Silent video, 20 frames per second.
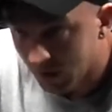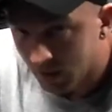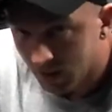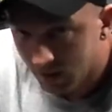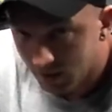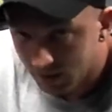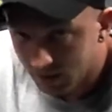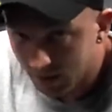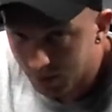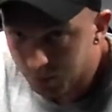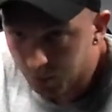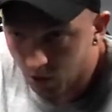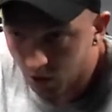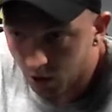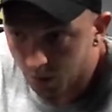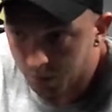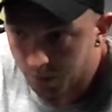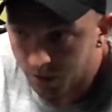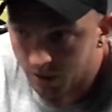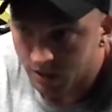then pull
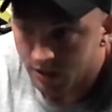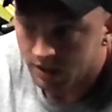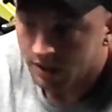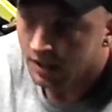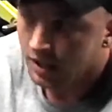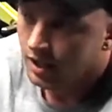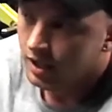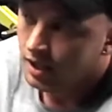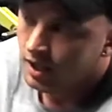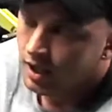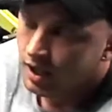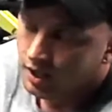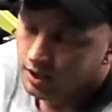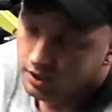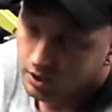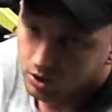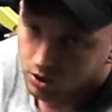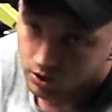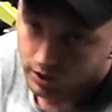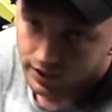up,
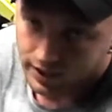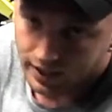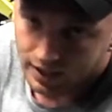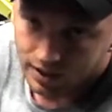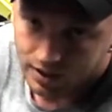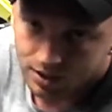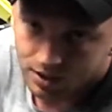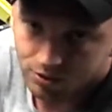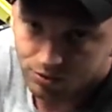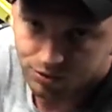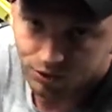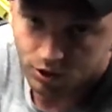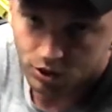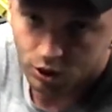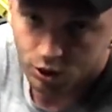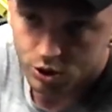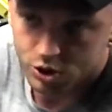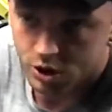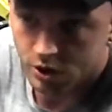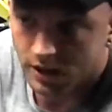you're going to get full
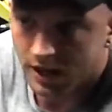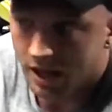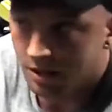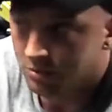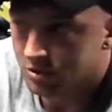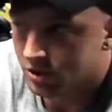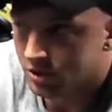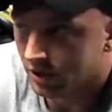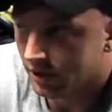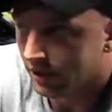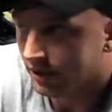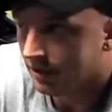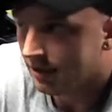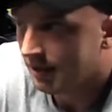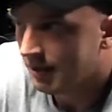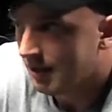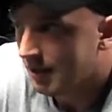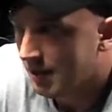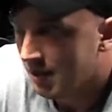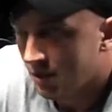load through the hamstring
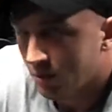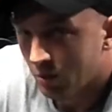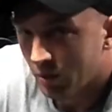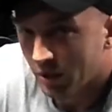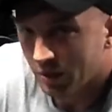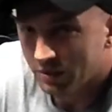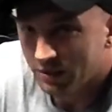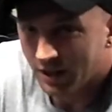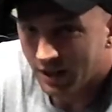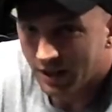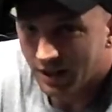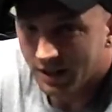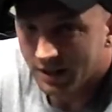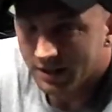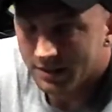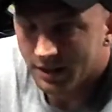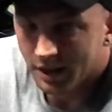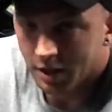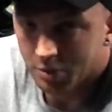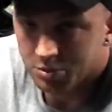without the
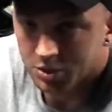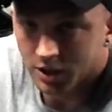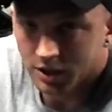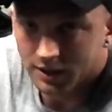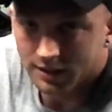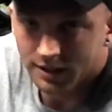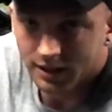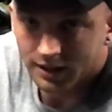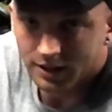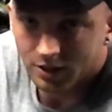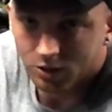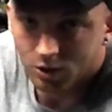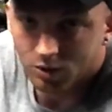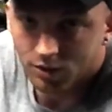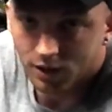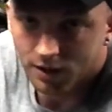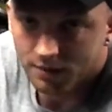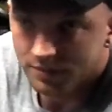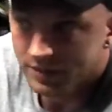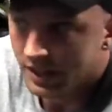hips kind of taking over
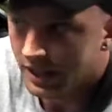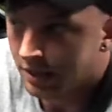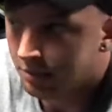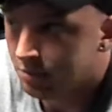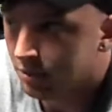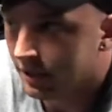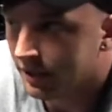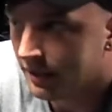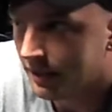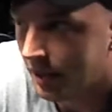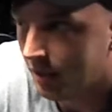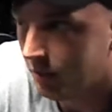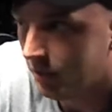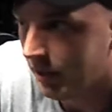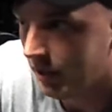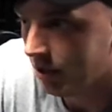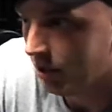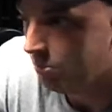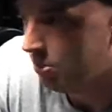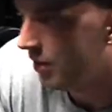and bringing that weight
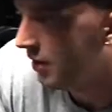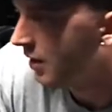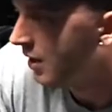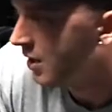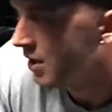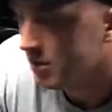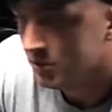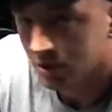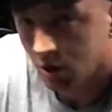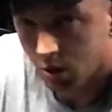up. So